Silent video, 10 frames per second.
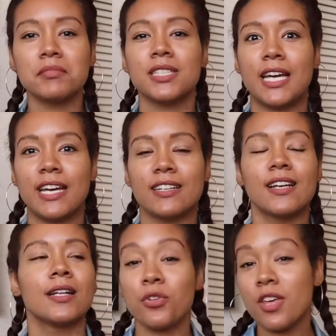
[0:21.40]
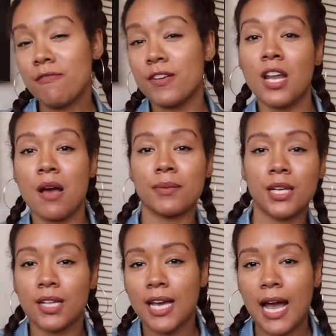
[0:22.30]
Okay, you know that
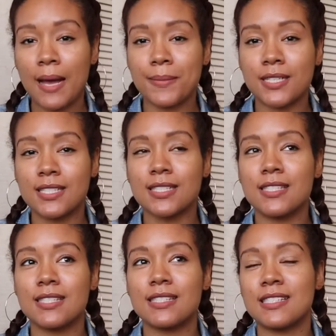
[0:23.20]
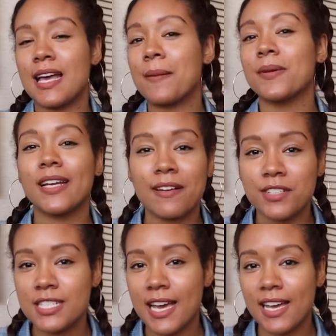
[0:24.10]
phenomenon that happens, it's happening
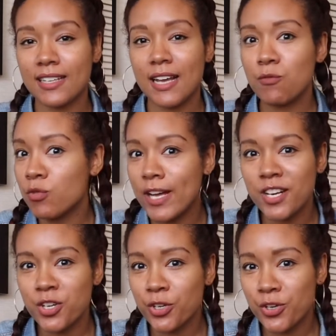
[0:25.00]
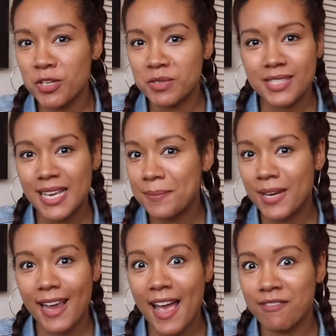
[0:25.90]
every day, right under your nose, it's
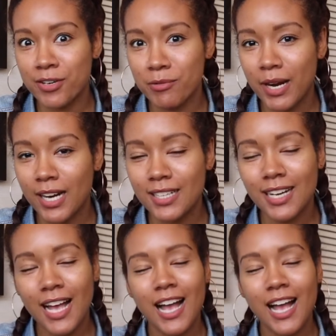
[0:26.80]
happening everywhere.